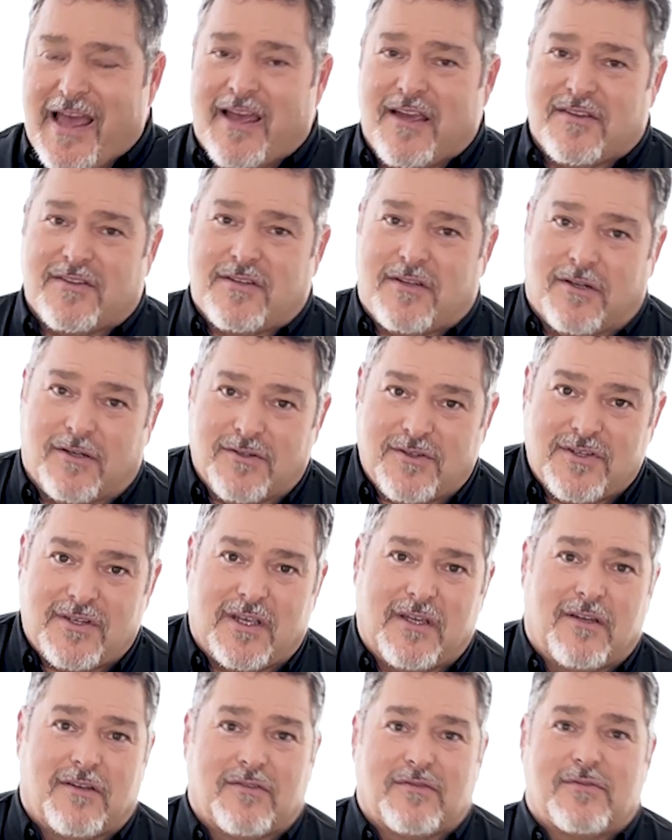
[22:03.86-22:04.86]
ask
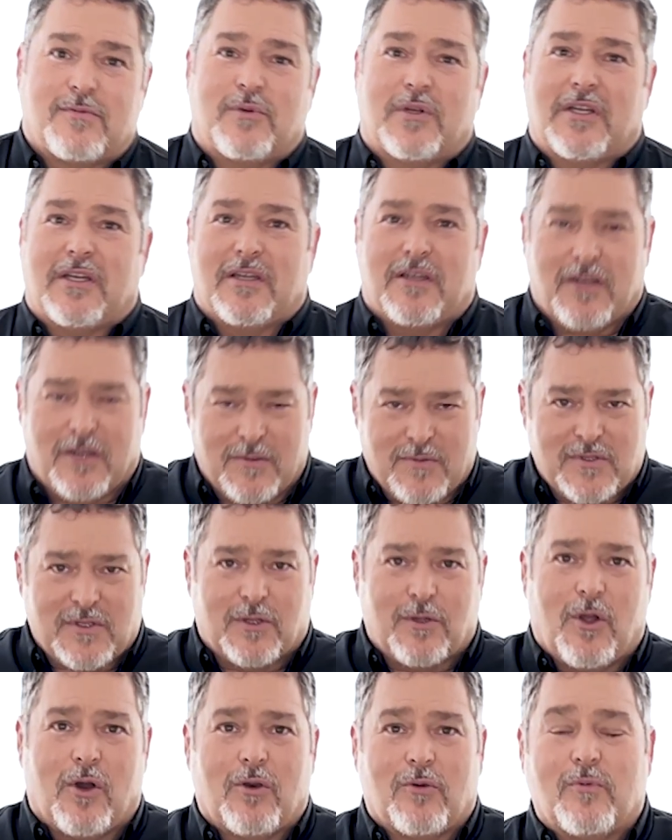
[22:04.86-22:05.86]
ourselves when it comes
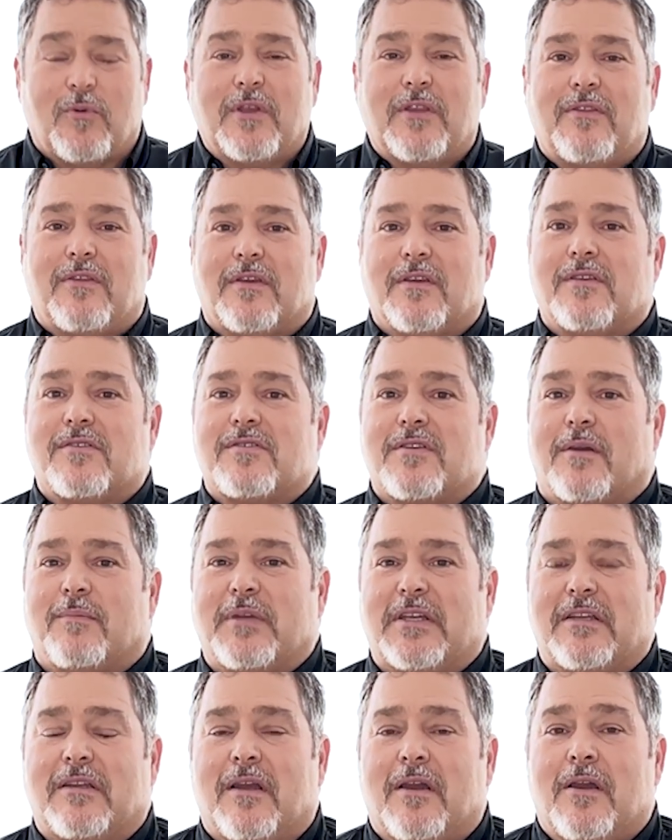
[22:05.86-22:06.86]
along with this. I
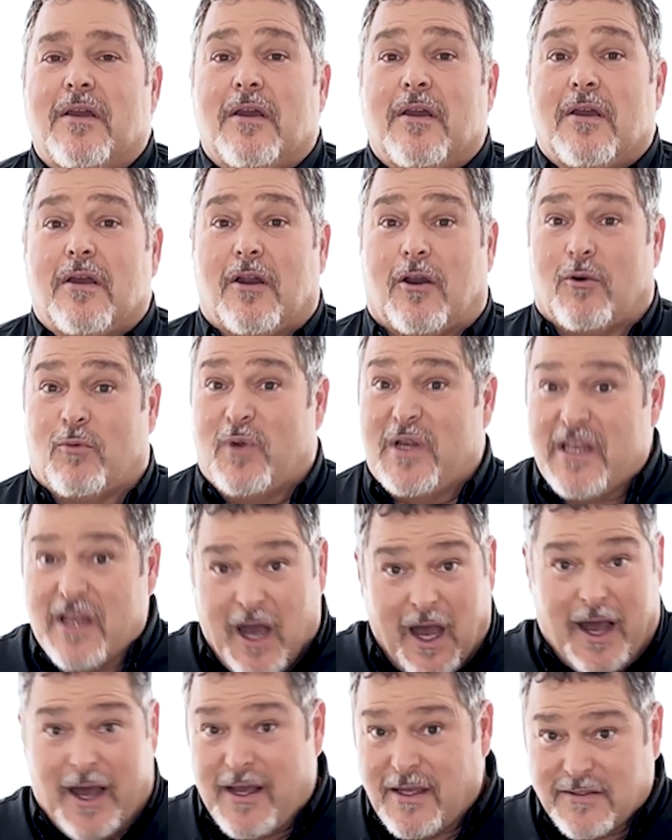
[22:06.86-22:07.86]
mean, are we
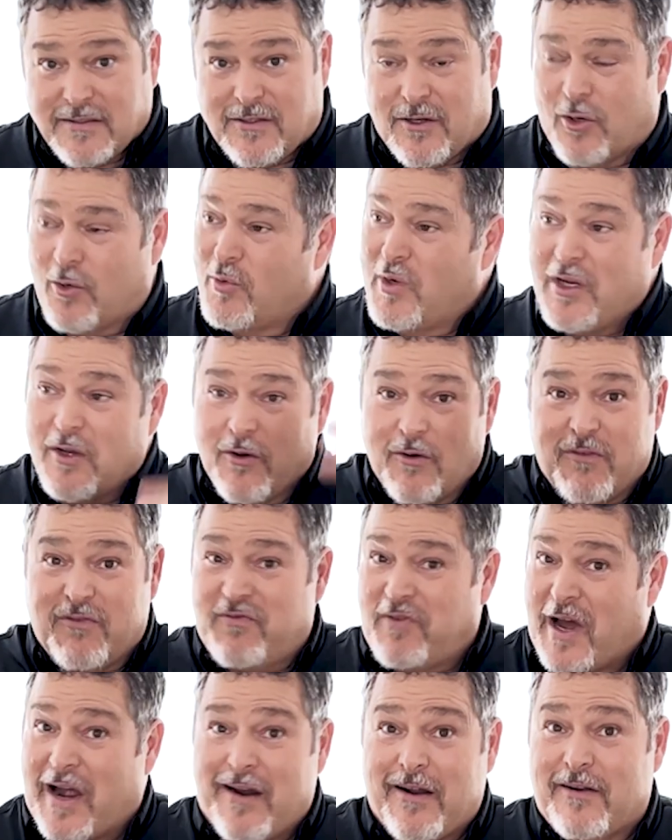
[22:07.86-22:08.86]
hot? Are we on
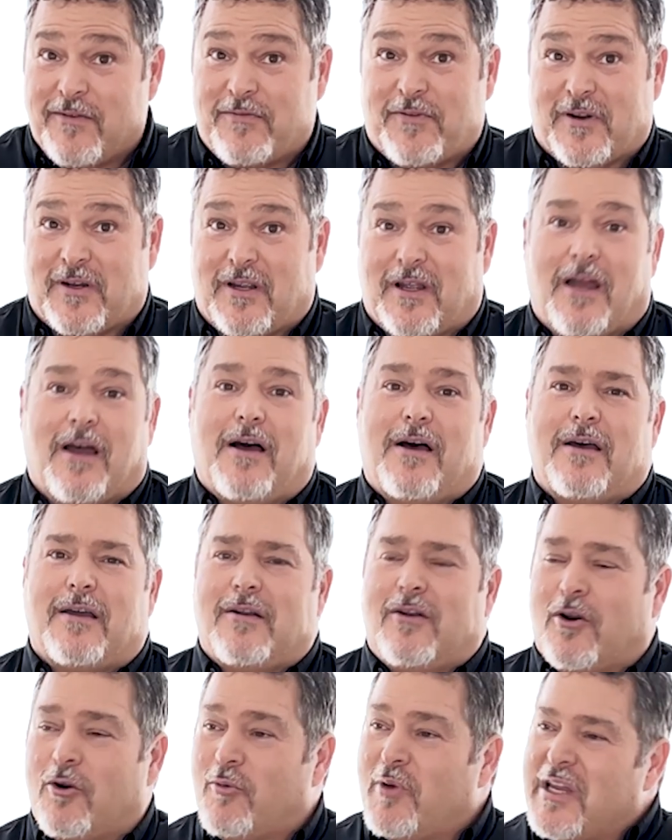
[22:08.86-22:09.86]
fire for God?
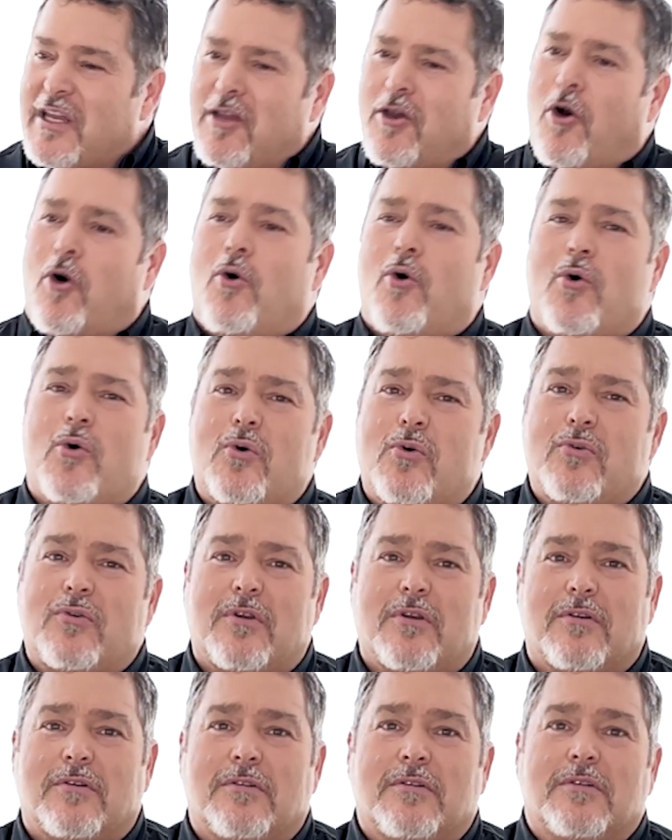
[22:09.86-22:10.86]
Are we cold?
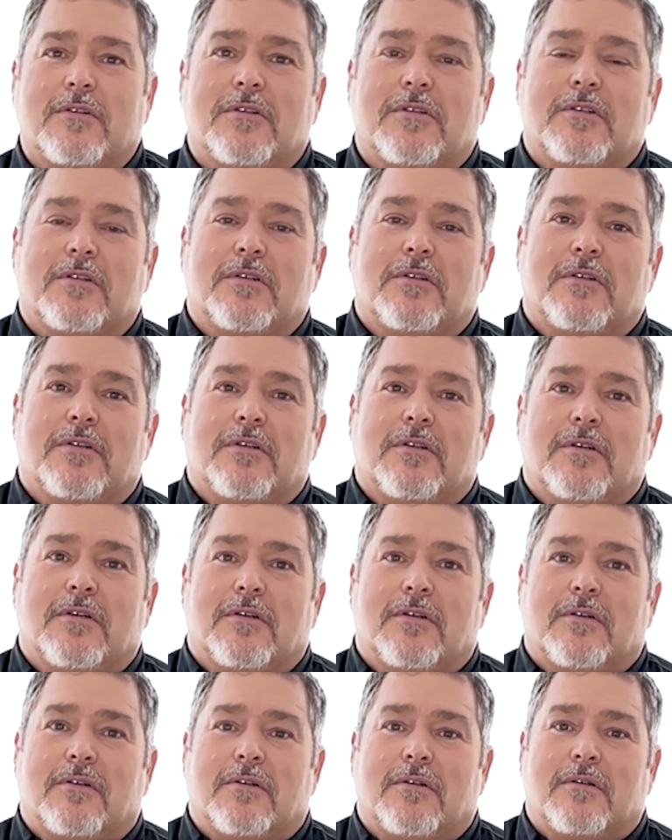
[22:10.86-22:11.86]

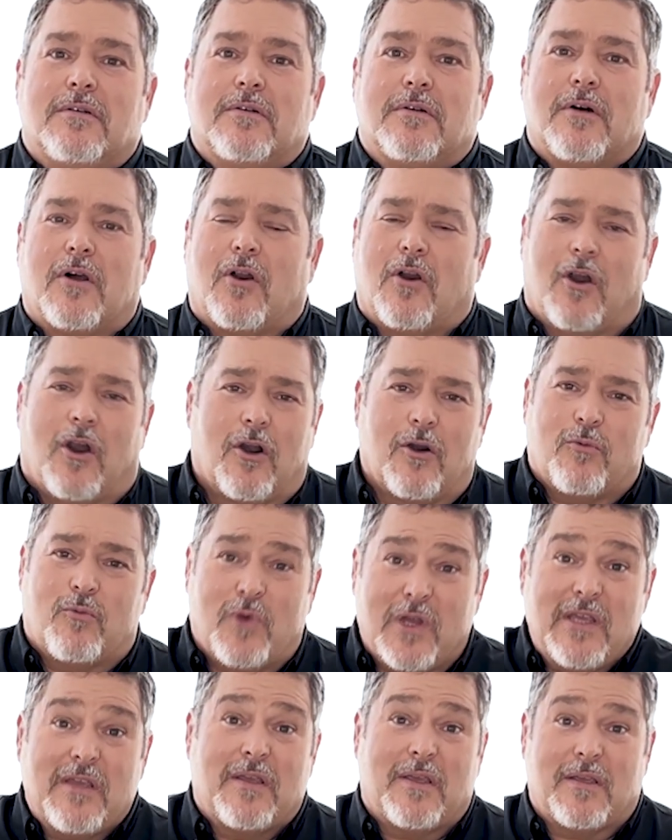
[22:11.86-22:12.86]
Or are
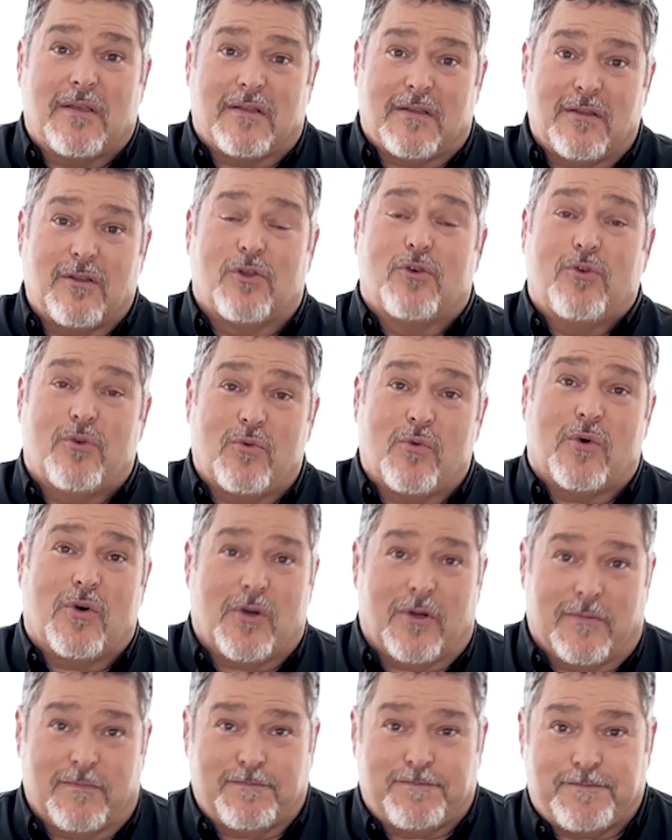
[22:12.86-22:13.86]
we
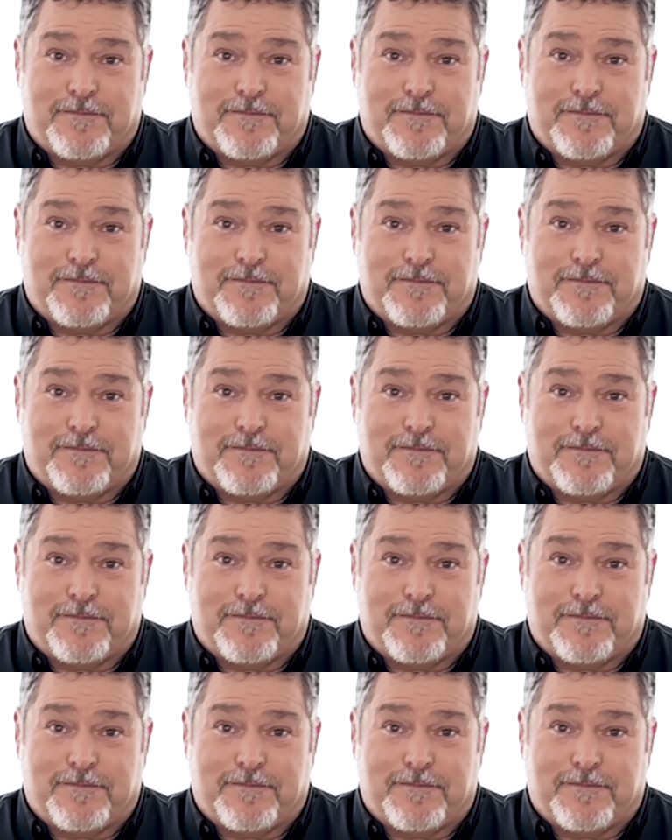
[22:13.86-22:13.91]
lukewarm?